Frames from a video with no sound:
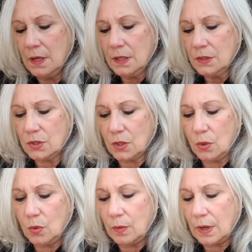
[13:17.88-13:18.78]

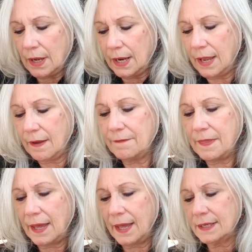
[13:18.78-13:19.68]
So I have
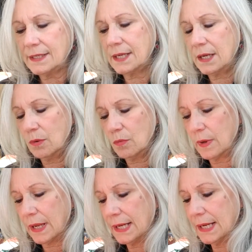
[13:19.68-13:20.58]
that
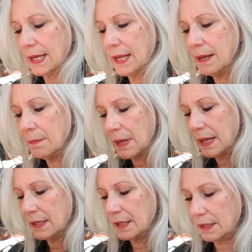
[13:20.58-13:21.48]
ready in
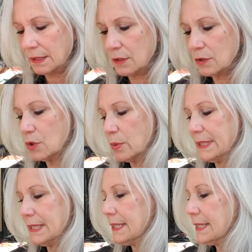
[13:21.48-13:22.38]
my little
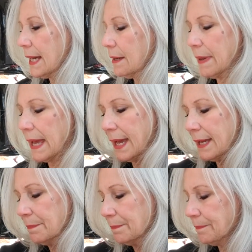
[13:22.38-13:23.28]
twisted dye
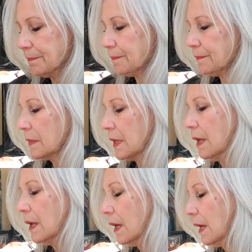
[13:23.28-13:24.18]
bag.
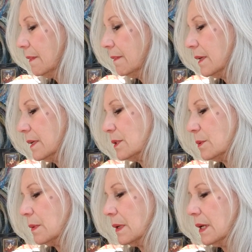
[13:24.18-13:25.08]
And
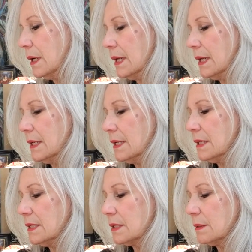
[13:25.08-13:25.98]
this one
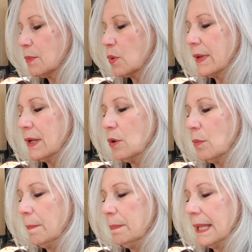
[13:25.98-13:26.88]
is
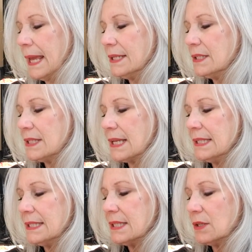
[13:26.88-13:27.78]
Merino Blends
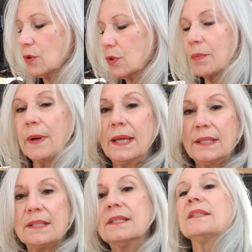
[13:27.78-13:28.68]
and Silk
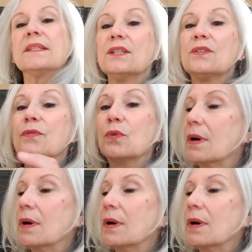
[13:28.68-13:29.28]
Threads. This is four